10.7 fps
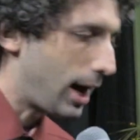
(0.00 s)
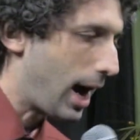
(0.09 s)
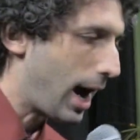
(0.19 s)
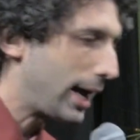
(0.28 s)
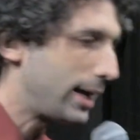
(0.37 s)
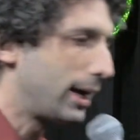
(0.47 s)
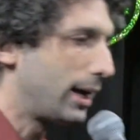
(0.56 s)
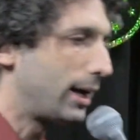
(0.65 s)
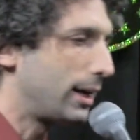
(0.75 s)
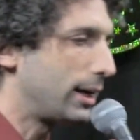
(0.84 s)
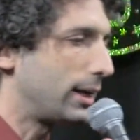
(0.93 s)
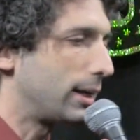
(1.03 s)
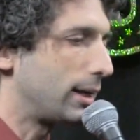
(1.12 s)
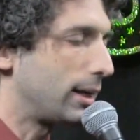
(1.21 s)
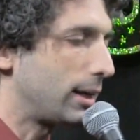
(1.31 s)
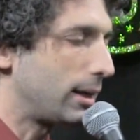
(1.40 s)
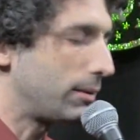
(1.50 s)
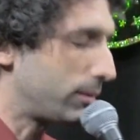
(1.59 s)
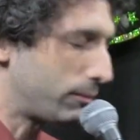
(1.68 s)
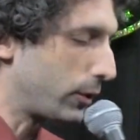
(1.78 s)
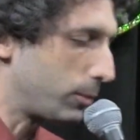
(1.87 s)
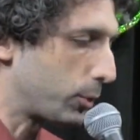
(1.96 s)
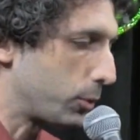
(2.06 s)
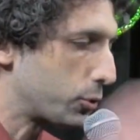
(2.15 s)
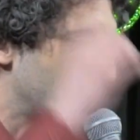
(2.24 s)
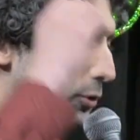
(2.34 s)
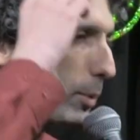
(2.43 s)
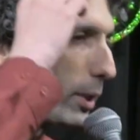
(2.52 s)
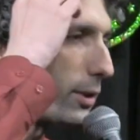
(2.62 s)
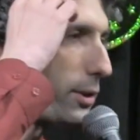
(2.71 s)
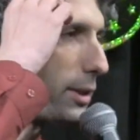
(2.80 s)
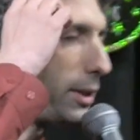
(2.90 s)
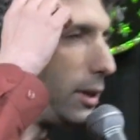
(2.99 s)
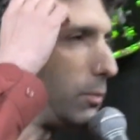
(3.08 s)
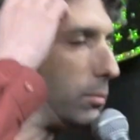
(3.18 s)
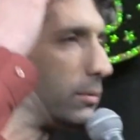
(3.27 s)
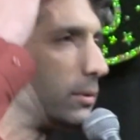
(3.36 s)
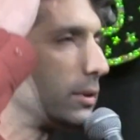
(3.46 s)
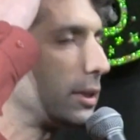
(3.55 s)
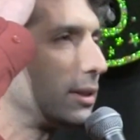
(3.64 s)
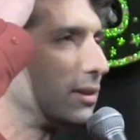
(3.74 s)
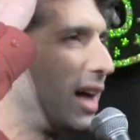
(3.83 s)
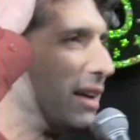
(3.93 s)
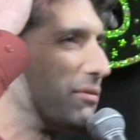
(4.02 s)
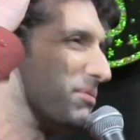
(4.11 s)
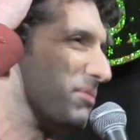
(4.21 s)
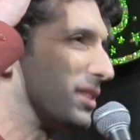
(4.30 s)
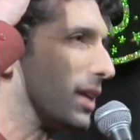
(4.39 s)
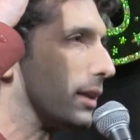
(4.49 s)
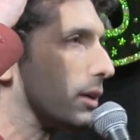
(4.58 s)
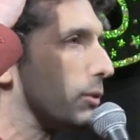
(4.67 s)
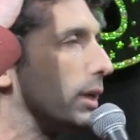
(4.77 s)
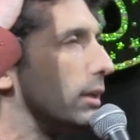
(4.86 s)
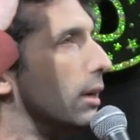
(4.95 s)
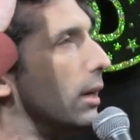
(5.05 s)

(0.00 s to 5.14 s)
I'm very pro-choice because life is not that great.